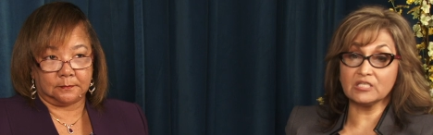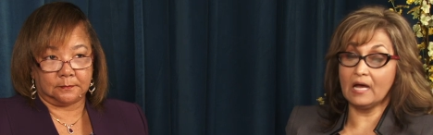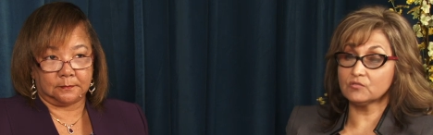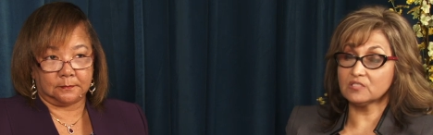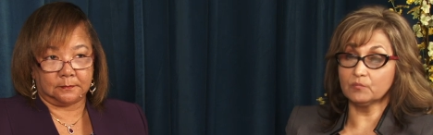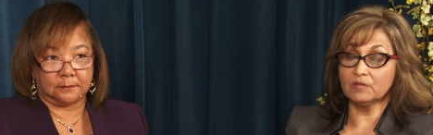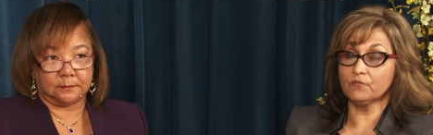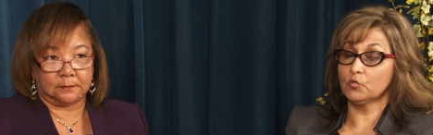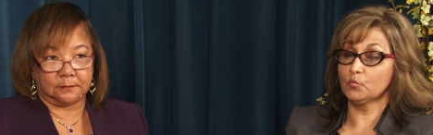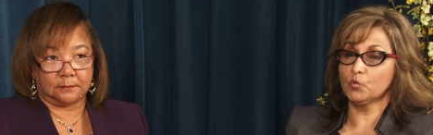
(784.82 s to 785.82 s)
Speaker 1: out something
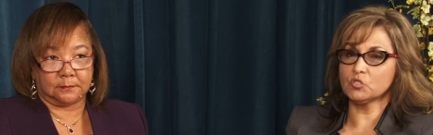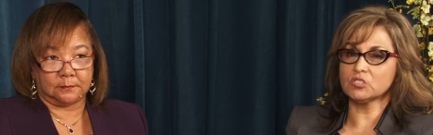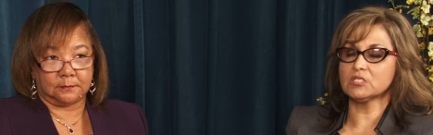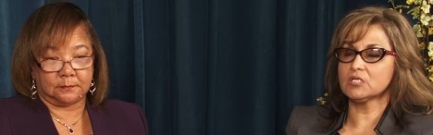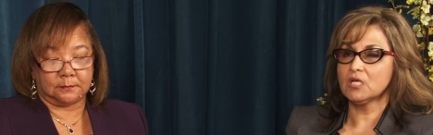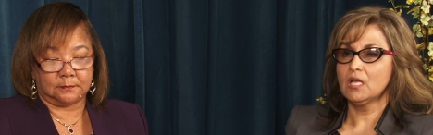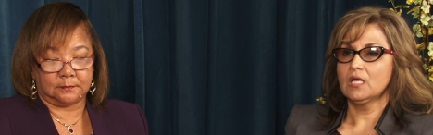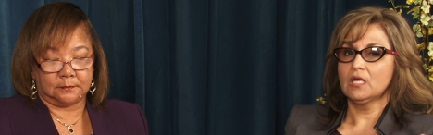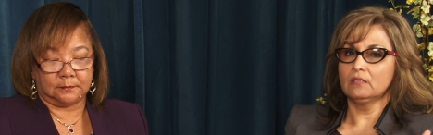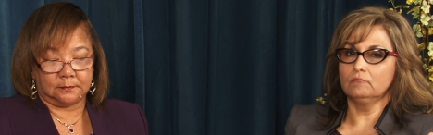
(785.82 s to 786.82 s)
for an emergency,
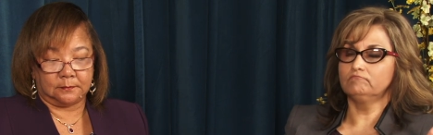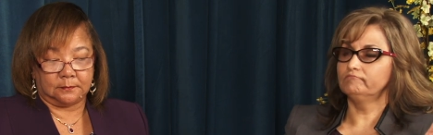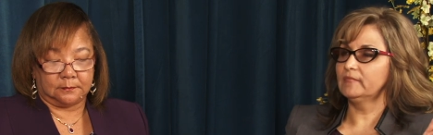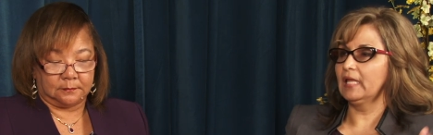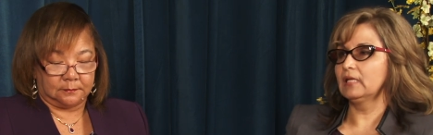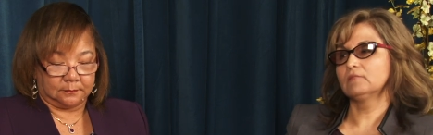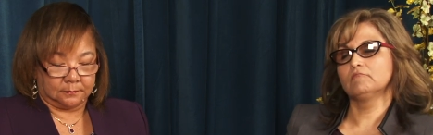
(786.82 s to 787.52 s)
they,